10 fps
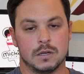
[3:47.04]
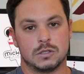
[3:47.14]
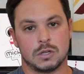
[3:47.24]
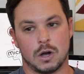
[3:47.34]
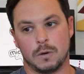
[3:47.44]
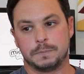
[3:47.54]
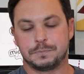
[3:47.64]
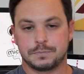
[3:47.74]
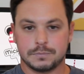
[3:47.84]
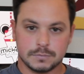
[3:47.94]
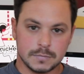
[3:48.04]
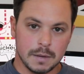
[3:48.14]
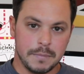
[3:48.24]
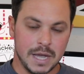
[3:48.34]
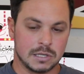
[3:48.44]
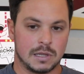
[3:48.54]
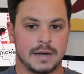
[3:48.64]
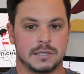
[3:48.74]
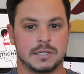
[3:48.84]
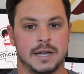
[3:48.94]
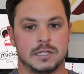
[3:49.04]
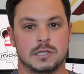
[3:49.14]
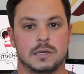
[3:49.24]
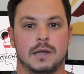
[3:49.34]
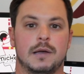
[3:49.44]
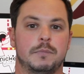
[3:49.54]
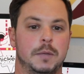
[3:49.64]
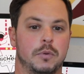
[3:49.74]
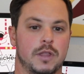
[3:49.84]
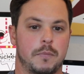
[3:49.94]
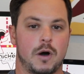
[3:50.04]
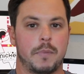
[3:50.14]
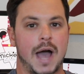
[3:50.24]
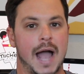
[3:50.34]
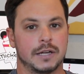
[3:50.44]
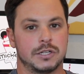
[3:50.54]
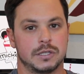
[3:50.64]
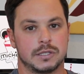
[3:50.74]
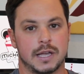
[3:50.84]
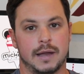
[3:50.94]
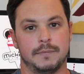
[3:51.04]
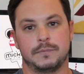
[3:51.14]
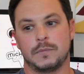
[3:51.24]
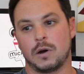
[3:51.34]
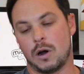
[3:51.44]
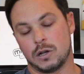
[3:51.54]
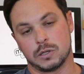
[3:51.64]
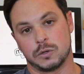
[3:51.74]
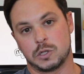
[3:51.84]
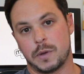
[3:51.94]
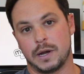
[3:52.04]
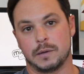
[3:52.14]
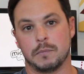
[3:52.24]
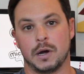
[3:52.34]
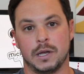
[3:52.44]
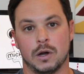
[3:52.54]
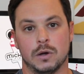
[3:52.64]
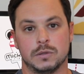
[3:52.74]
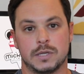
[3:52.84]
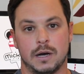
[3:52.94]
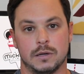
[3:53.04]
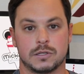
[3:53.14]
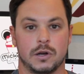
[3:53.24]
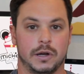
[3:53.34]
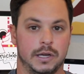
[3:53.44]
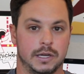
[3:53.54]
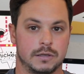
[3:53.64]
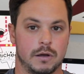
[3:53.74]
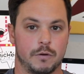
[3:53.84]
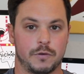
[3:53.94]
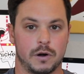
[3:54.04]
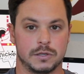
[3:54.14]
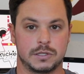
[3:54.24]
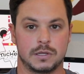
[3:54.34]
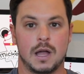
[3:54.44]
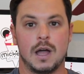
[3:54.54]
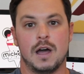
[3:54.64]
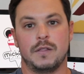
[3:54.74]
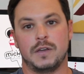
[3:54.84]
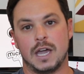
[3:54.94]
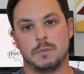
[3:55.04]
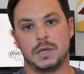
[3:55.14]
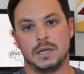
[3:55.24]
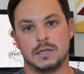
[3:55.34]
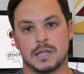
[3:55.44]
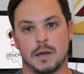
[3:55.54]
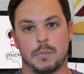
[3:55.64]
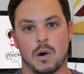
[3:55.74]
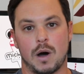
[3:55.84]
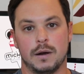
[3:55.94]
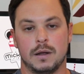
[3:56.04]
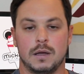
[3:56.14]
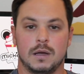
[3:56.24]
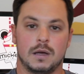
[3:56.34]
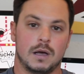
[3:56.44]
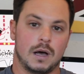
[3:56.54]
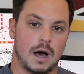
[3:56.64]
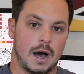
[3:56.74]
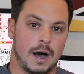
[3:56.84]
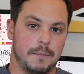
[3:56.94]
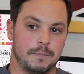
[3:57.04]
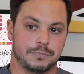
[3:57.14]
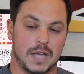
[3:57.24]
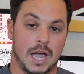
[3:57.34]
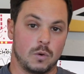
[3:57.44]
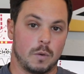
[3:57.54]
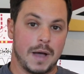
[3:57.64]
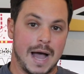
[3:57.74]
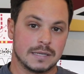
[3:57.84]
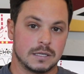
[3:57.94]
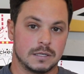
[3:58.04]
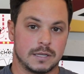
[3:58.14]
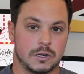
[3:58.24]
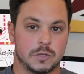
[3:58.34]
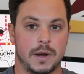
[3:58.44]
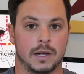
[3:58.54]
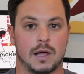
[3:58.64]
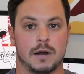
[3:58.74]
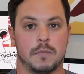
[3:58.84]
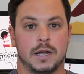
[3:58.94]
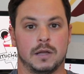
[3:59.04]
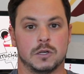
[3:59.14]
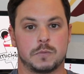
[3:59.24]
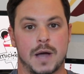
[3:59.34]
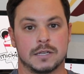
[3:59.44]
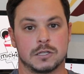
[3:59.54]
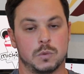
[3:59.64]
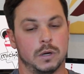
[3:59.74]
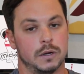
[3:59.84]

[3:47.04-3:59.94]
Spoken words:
So makes a lot of sense. People that bought packages that are spending money on hotels are going to get to go first. The APs that bought annual passes that are spending a lot of money on those passes will